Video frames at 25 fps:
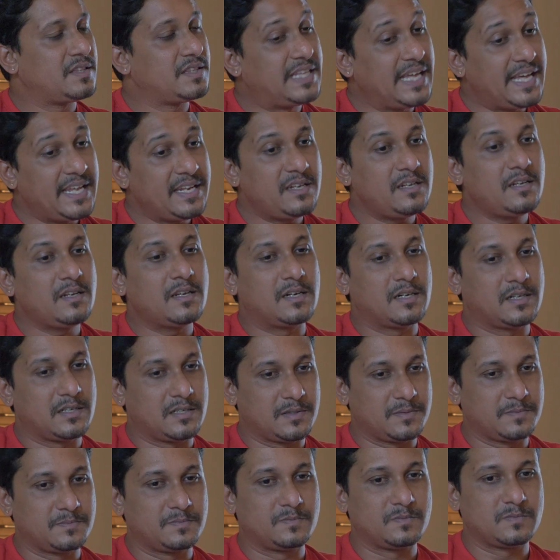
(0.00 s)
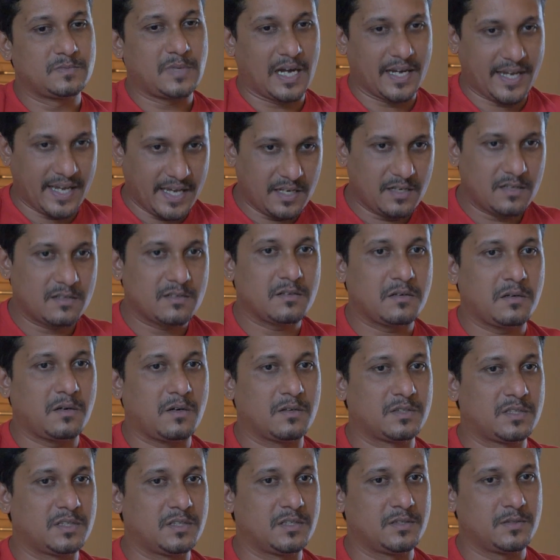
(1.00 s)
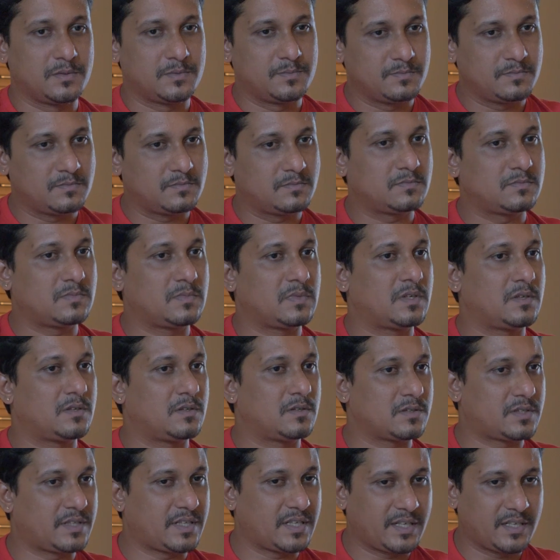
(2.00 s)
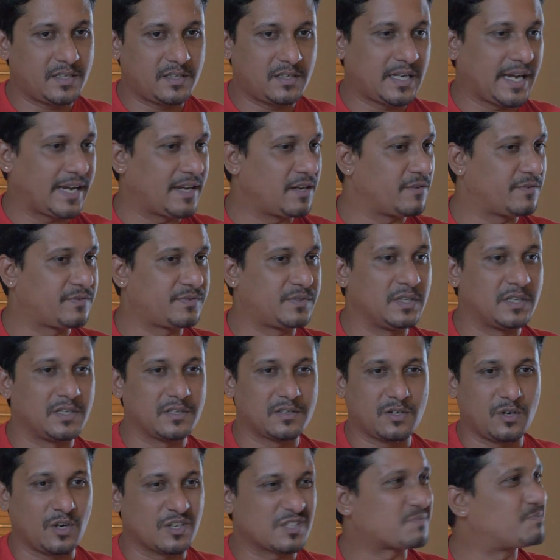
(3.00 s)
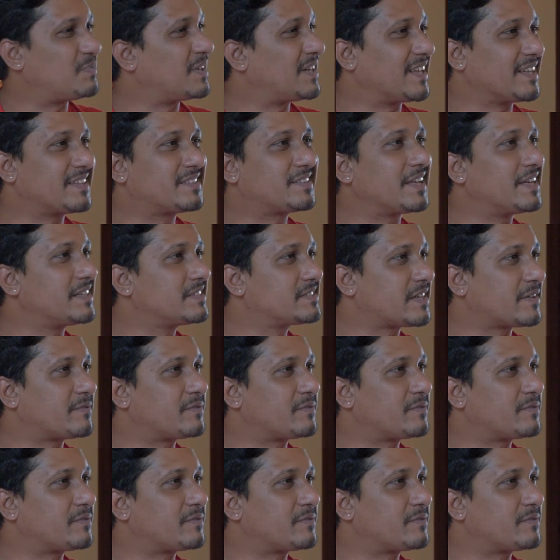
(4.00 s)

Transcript: then again, on the kind of the cosmetic things